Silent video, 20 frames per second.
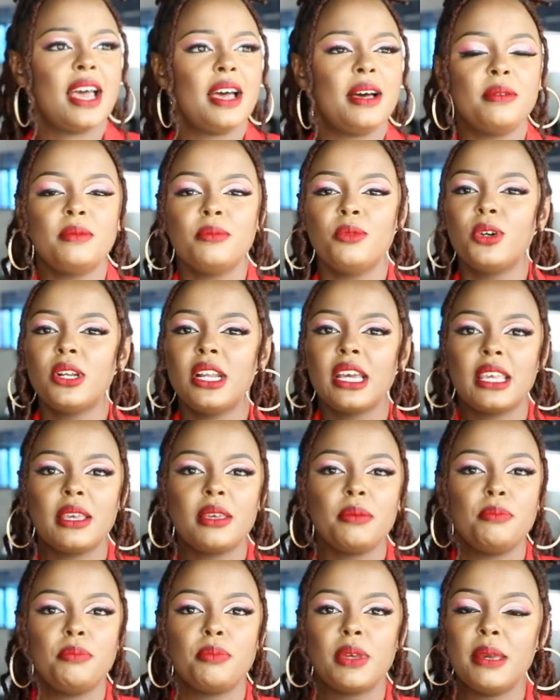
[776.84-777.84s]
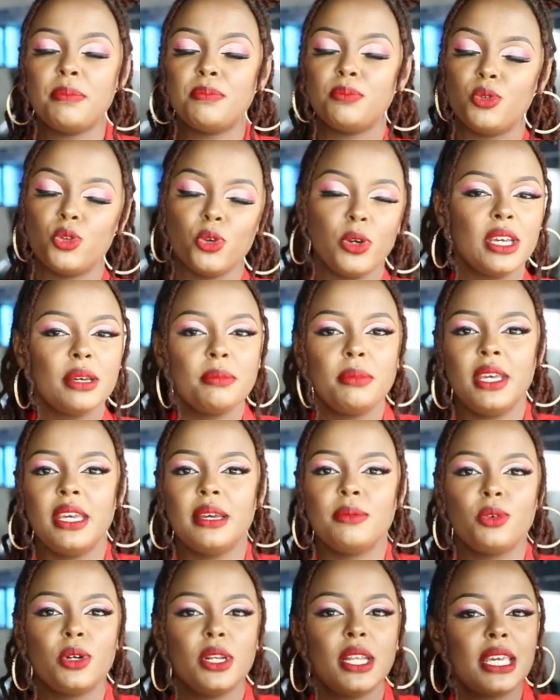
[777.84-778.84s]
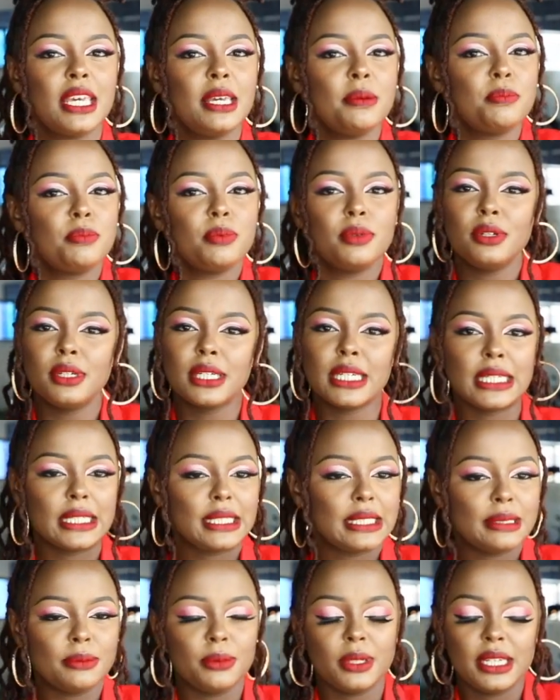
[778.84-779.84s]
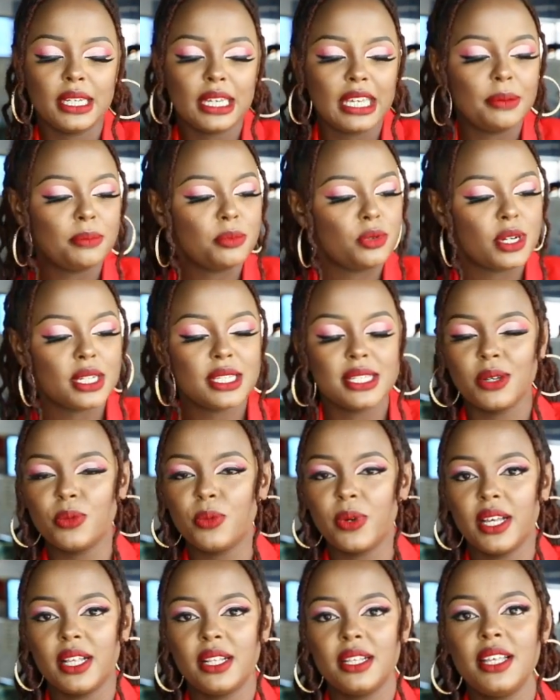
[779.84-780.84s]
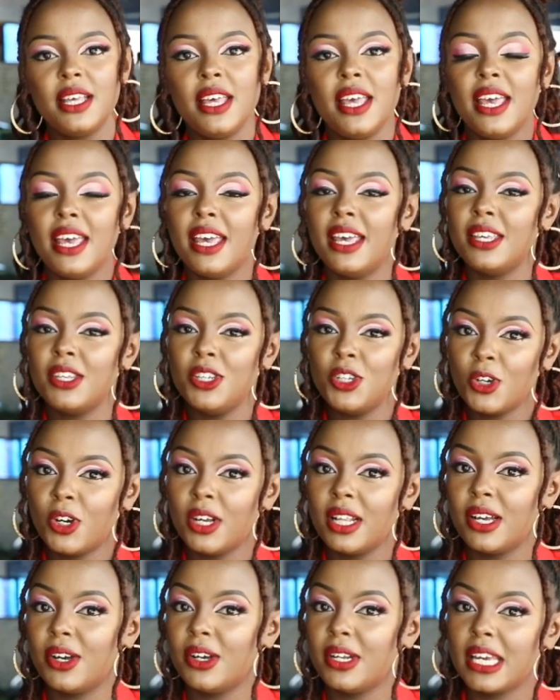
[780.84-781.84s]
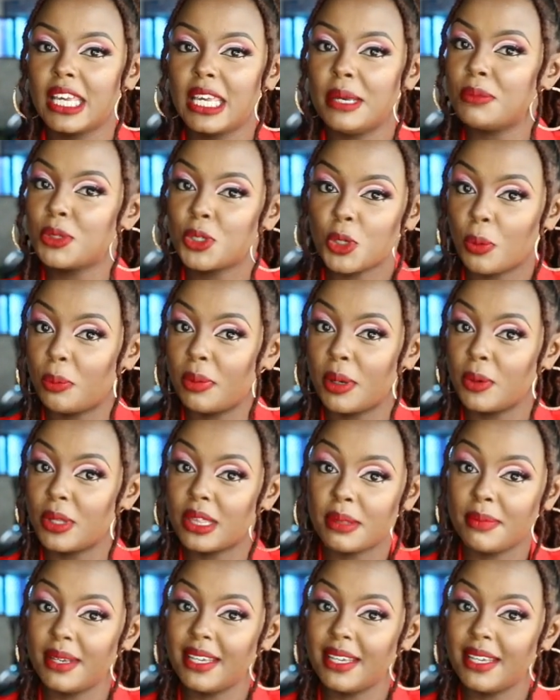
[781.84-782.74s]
I'm gonna keep doing me, I'm gonna keep looking good, I'm gonna keep dressing well, and y'all are gonna keep shopping with